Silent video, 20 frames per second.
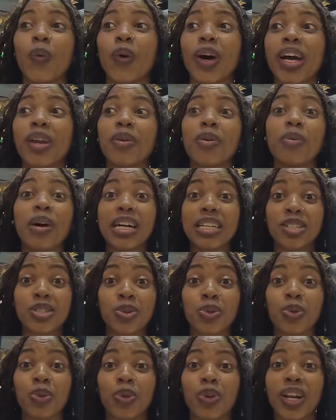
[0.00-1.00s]
when we were at
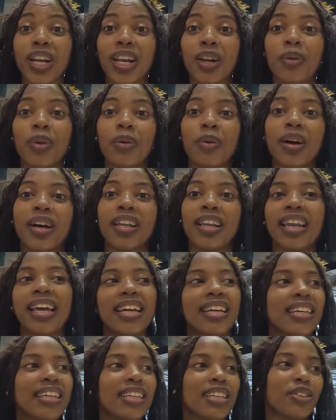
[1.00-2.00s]
school, we were
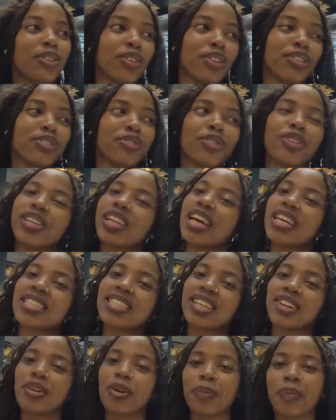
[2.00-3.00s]
like going for
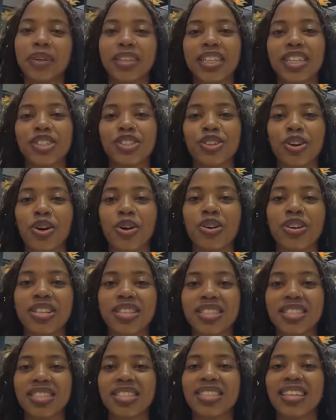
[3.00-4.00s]
dancing competition,
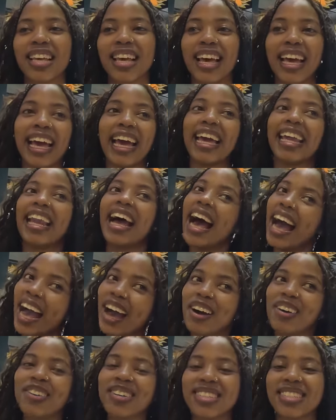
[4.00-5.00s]
and
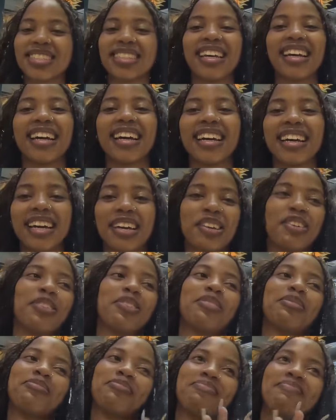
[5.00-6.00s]
I was there, you
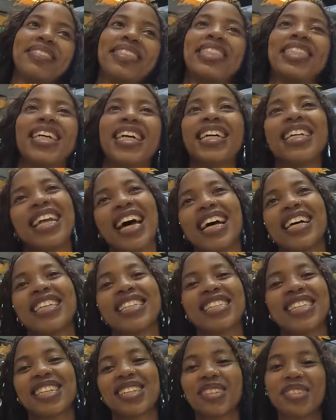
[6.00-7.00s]
know,
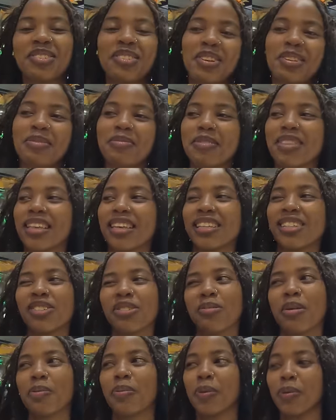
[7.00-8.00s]
dancing, trying
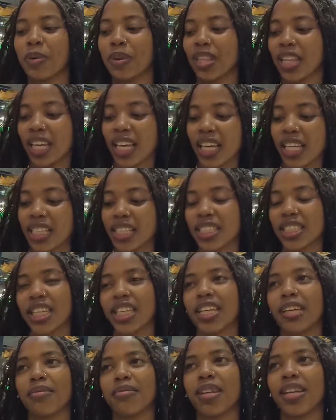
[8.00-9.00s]
the people dance.
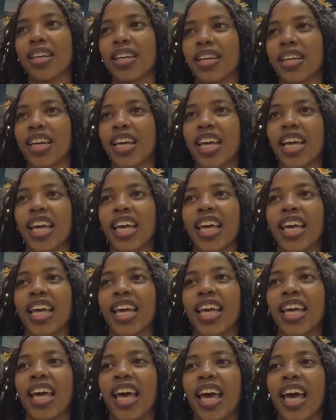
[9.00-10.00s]
And uh-huh.
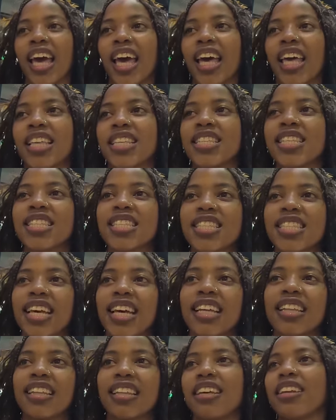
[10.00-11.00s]
like, since
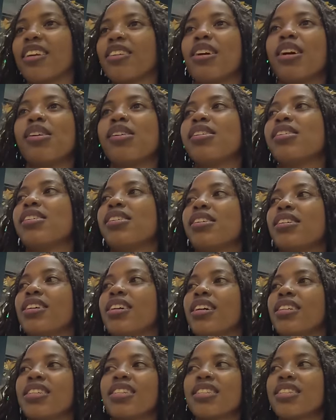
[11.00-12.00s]
then, then uh,
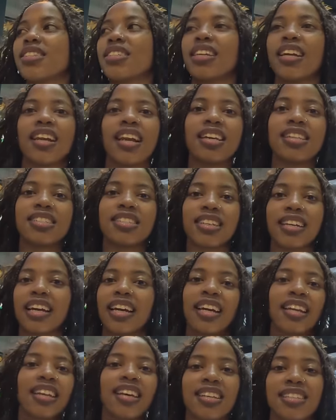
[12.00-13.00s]
I just realized that I
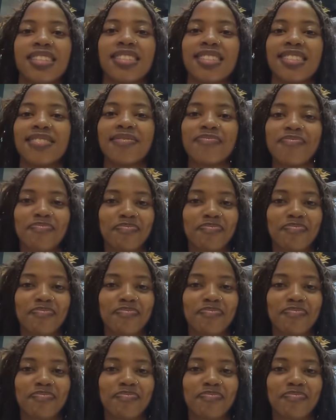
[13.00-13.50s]
can dance.